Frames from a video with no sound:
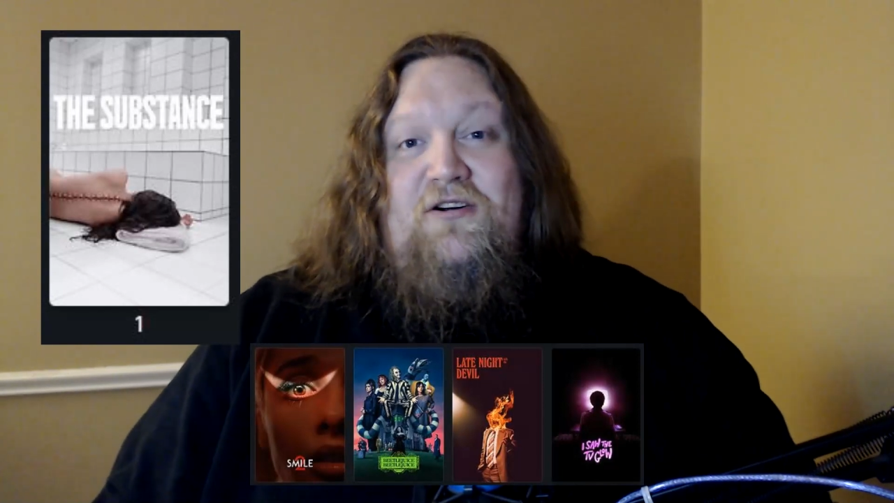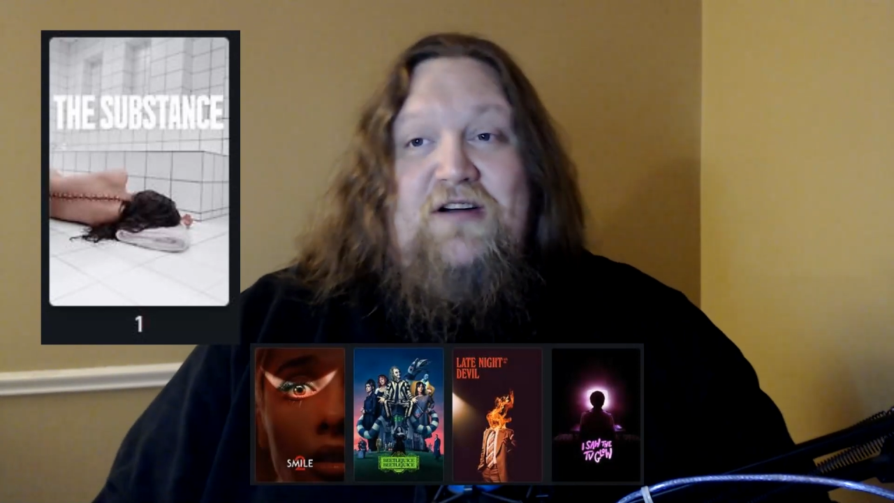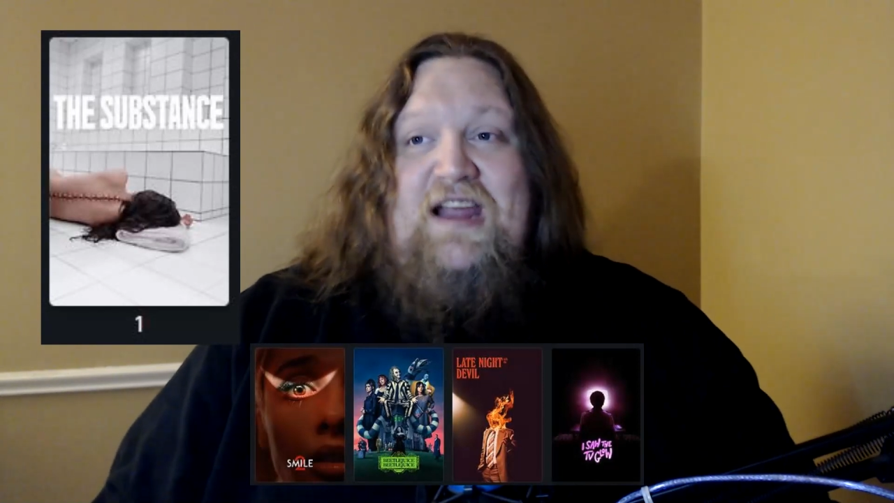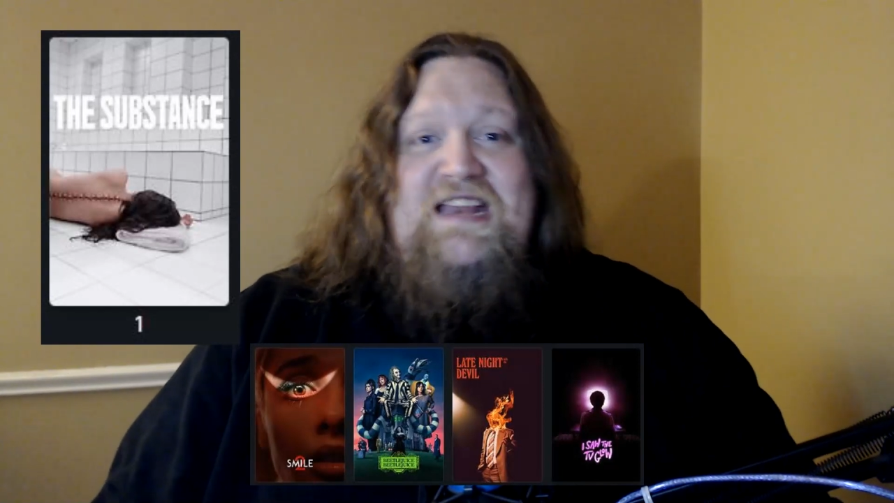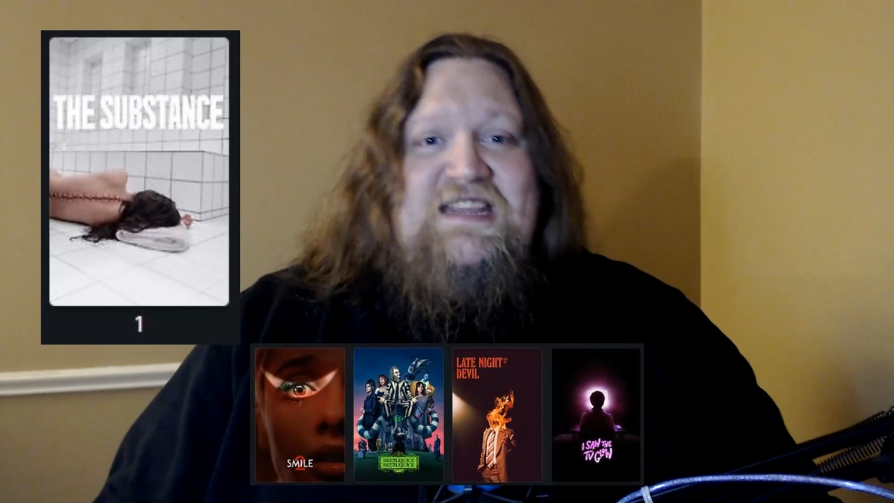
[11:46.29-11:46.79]

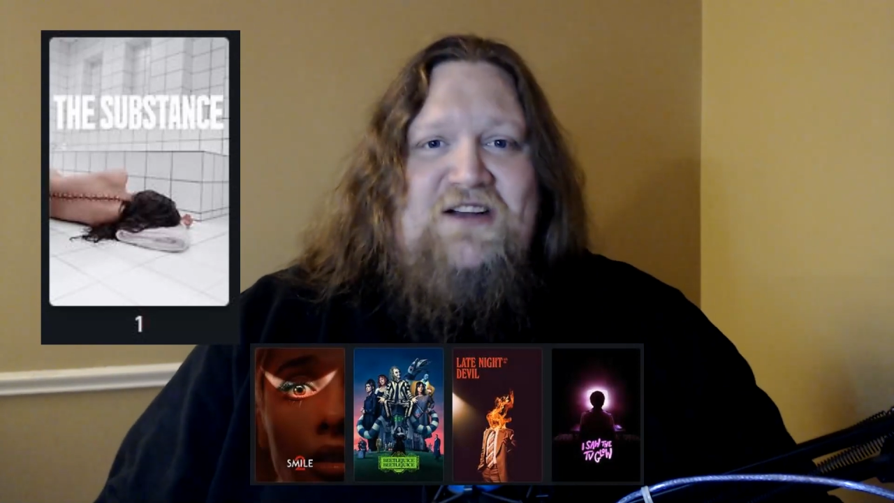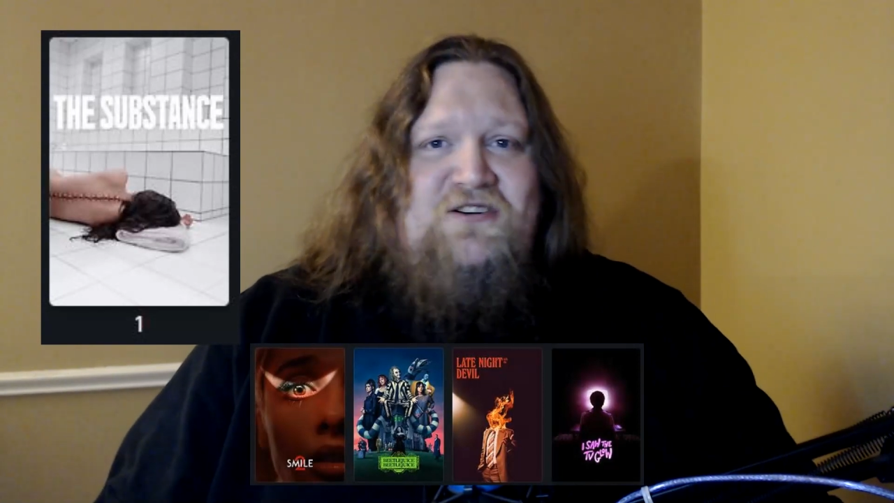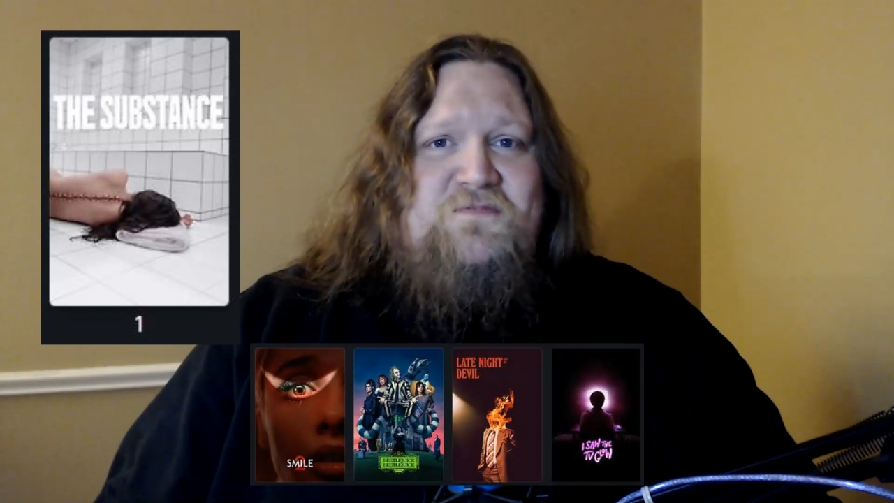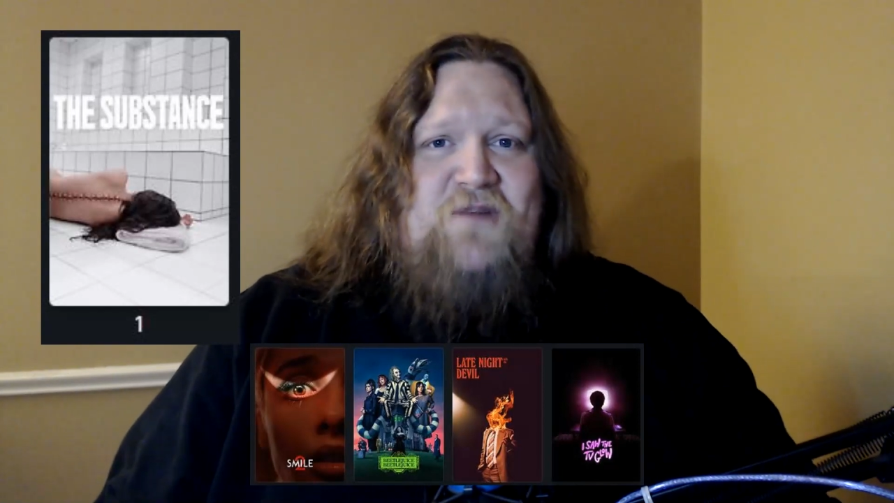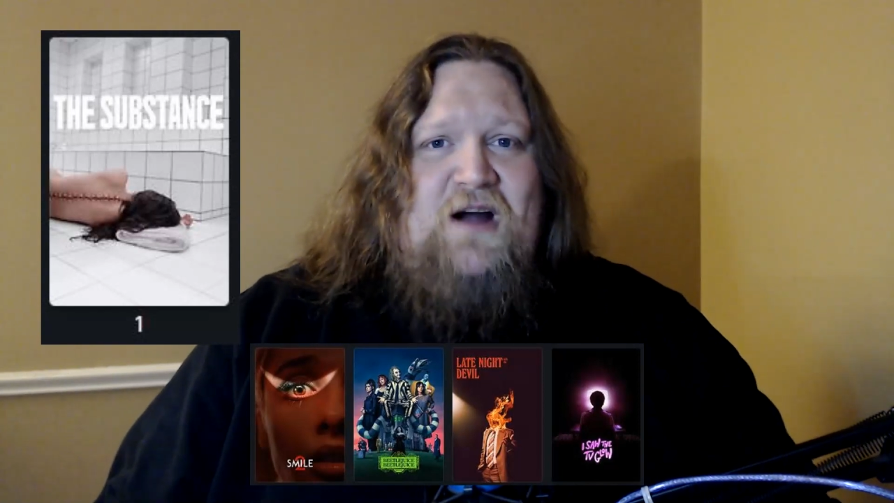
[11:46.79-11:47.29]
or in
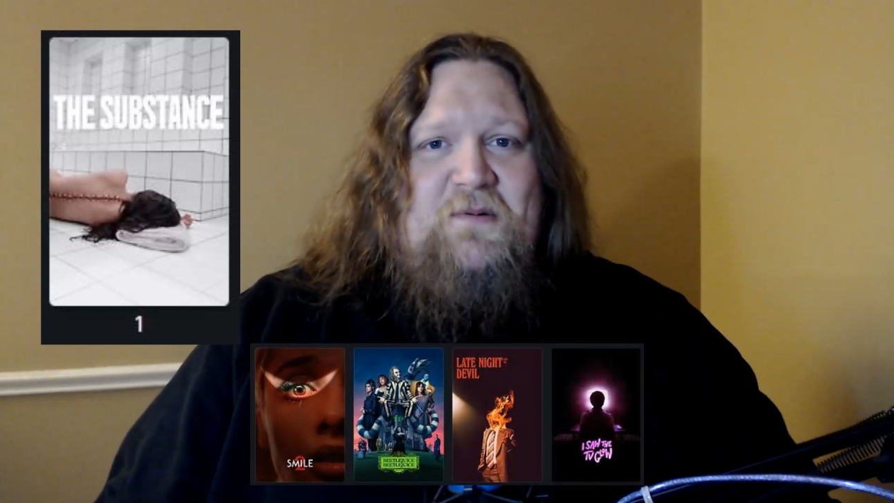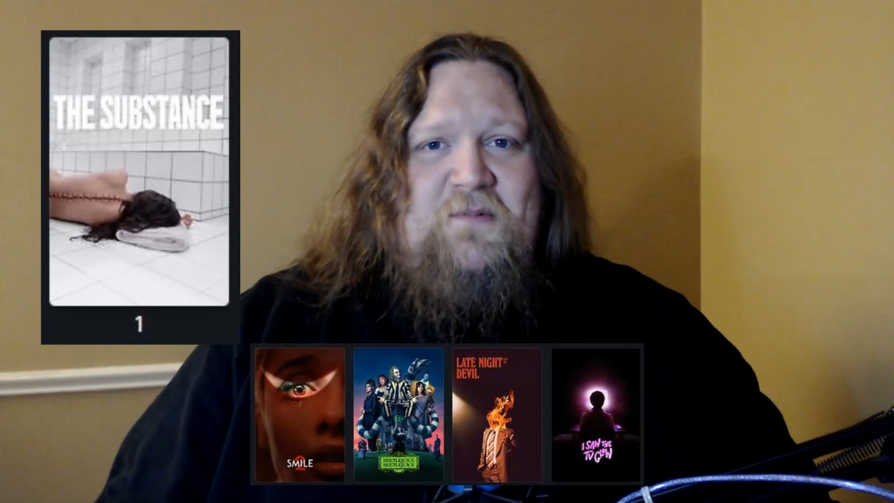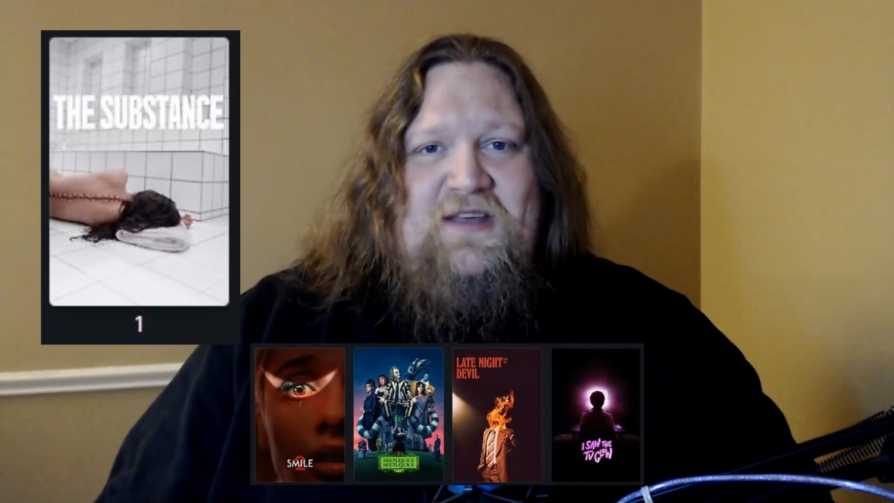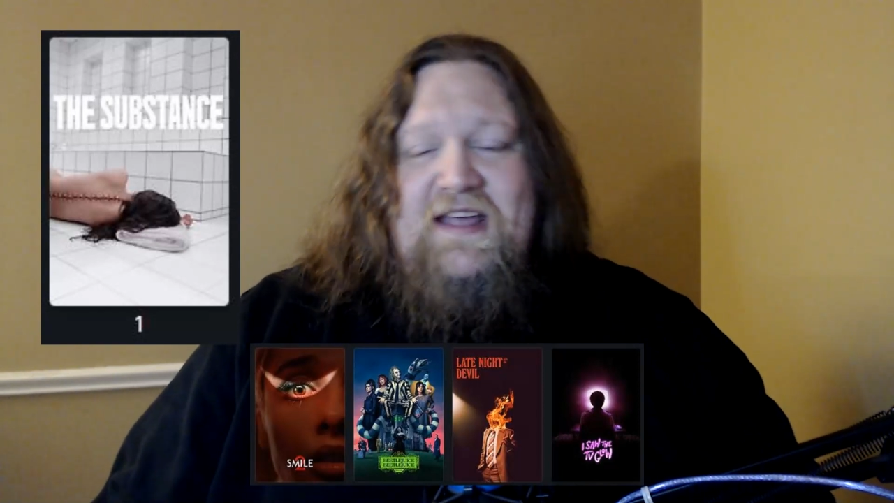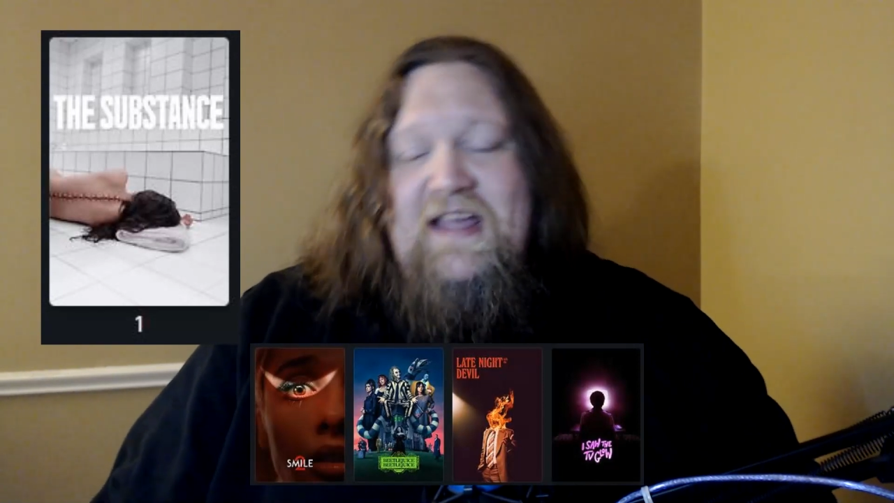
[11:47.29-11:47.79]
years
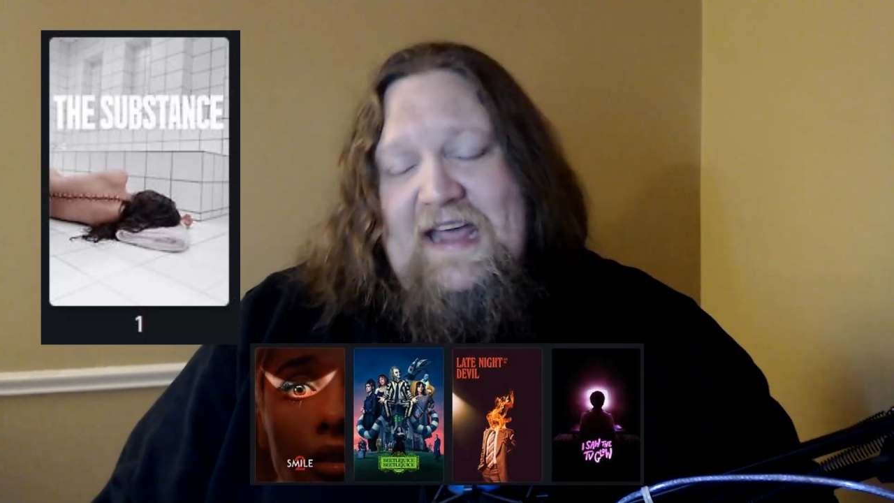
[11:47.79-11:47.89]
probably.